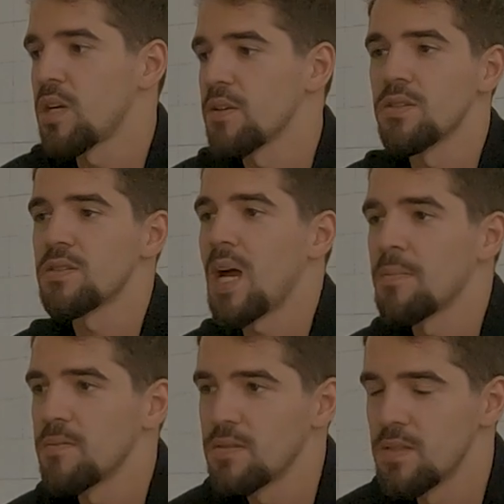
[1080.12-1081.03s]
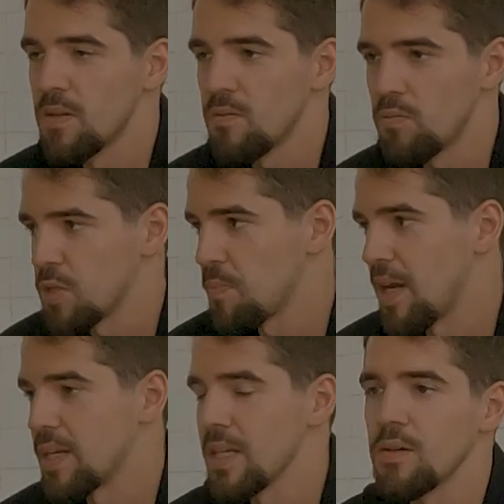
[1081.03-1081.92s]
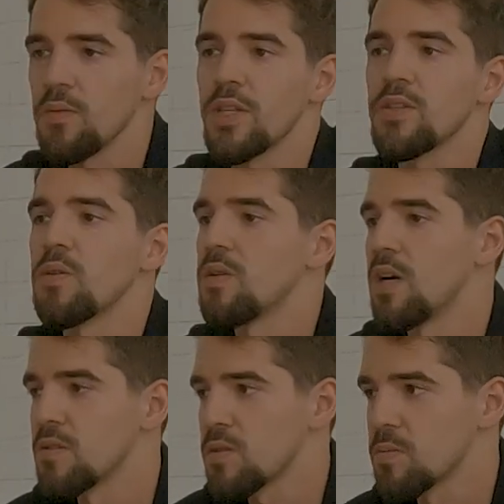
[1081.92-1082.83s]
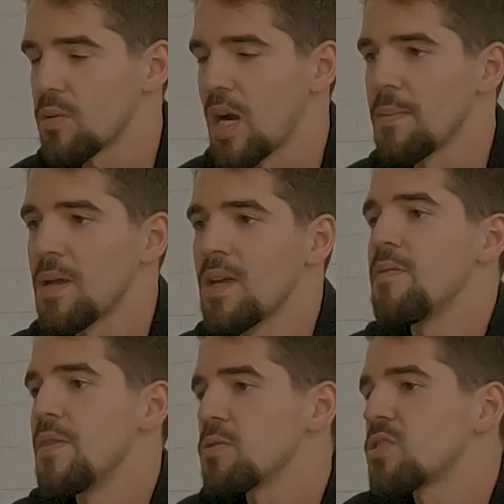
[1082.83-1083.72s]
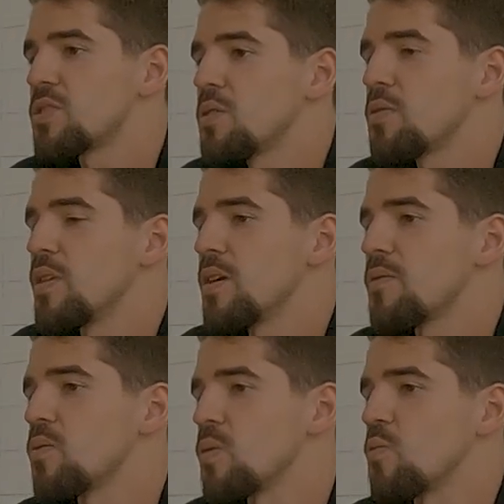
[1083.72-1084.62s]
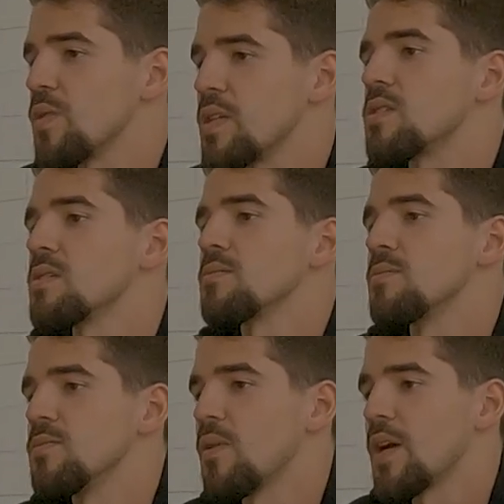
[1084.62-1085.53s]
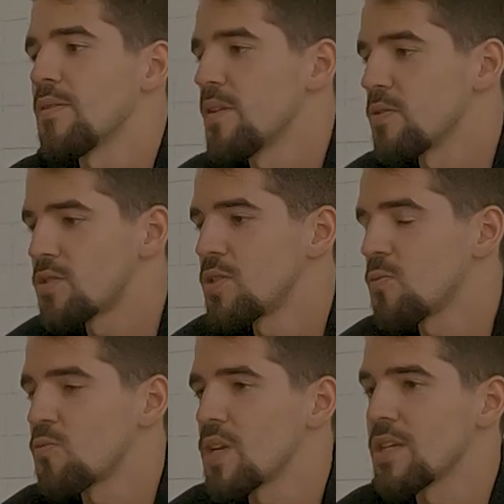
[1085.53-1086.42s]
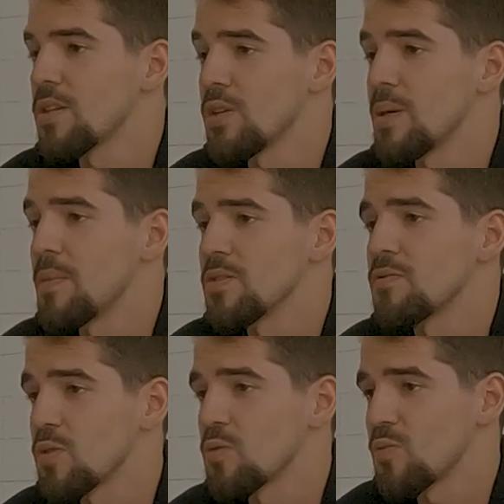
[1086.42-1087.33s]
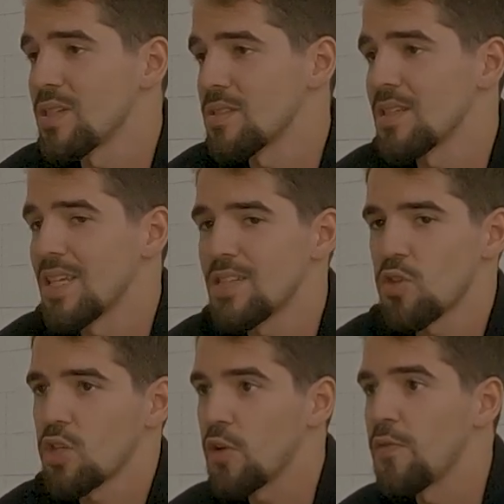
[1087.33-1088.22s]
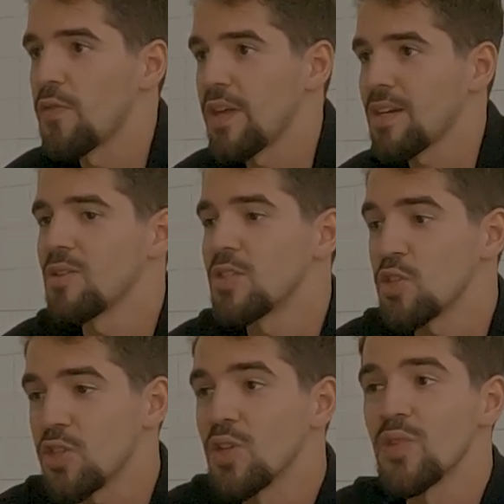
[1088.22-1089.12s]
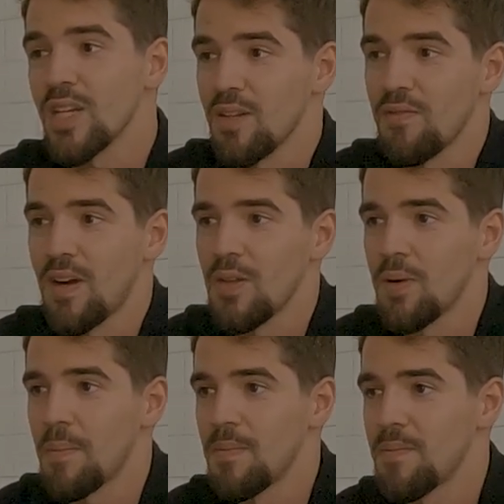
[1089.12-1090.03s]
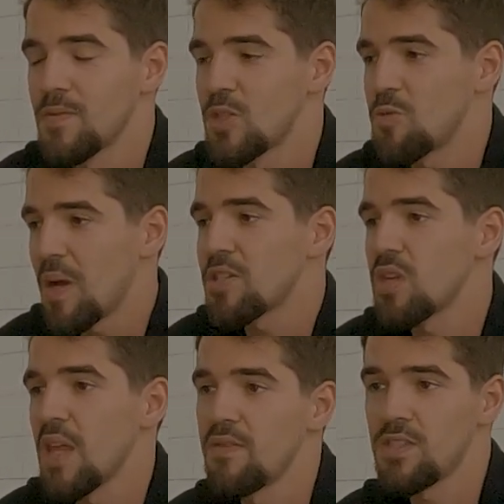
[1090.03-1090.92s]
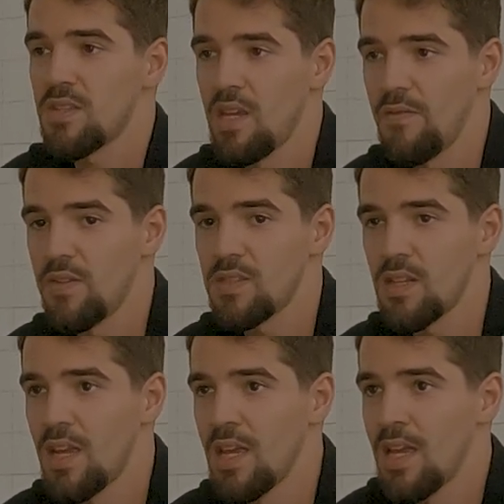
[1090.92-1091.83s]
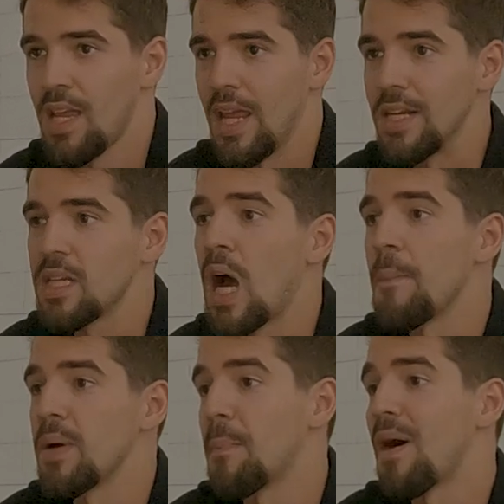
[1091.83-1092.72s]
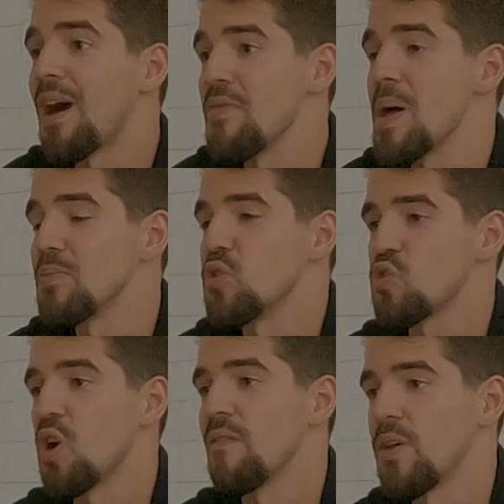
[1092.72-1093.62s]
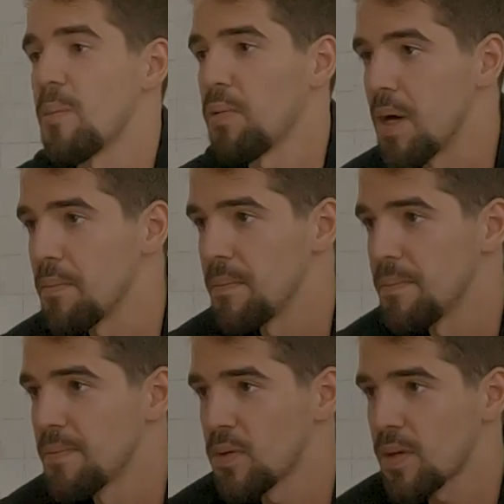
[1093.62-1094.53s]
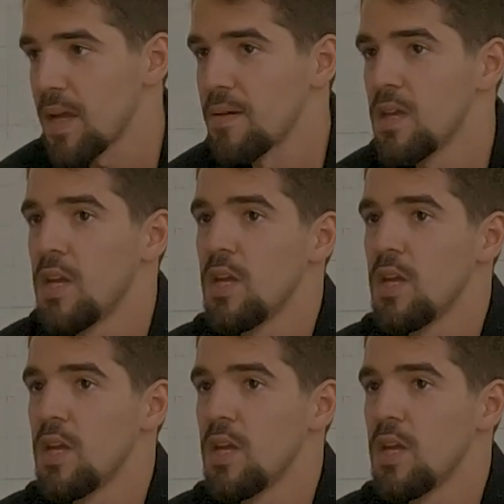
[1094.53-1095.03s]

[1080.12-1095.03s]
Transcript: tell you to stop, responding, or they don't unsubscribe, they're still there for a reason, right? They're still reading your emails for a reason. It's a good thing. It's a good thing to follow up, especially if it's incumbent upon them to solve their problem, okay?